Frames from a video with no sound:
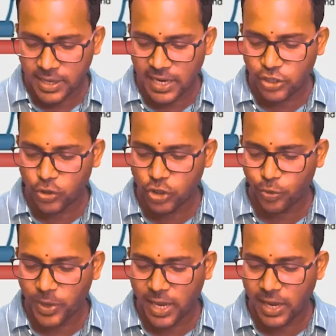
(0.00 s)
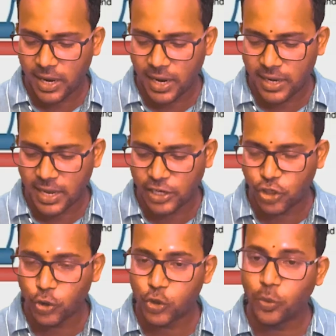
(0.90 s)
angiosome A and
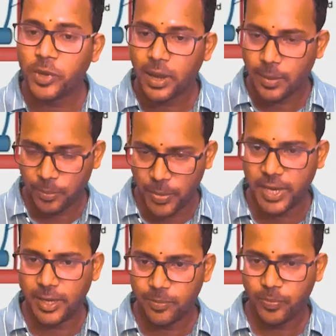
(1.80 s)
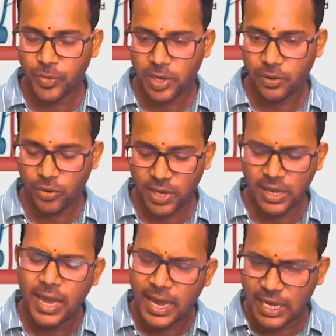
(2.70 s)
angiosome B. Okay,
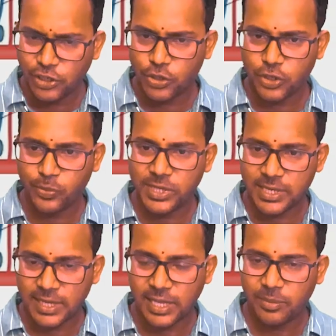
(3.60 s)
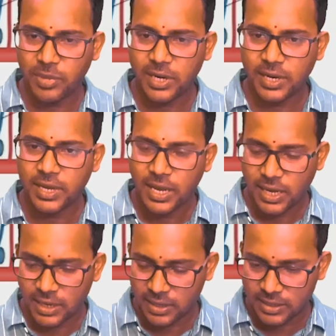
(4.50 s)
angiosome is nothing but
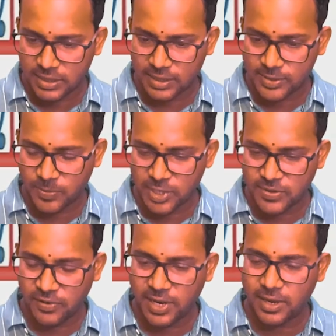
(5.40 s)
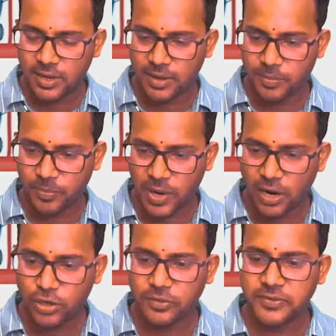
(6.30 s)
a specific
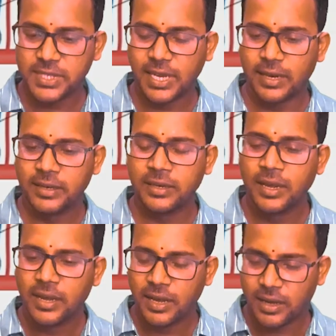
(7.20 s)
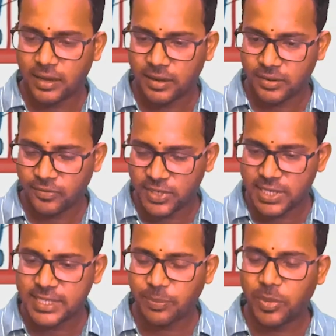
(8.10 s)
part of skin which
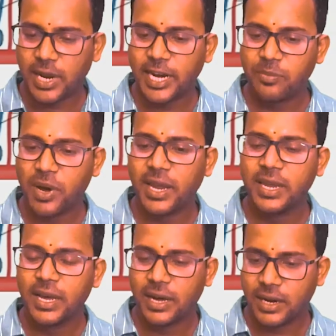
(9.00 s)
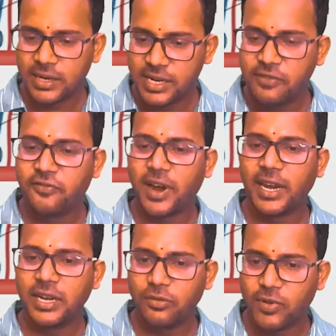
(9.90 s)
is supplied by a
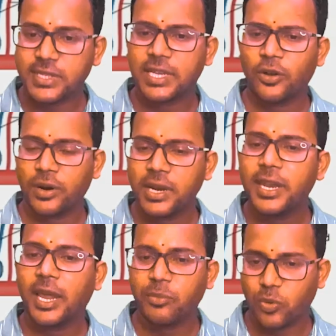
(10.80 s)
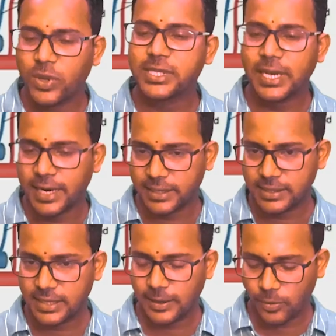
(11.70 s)
defined vessel or a named vessel, let
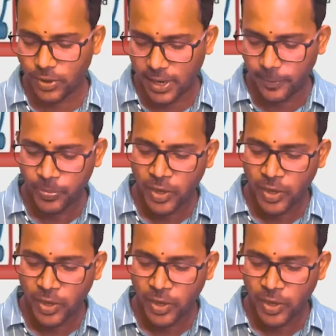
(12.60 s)
us say. Okay,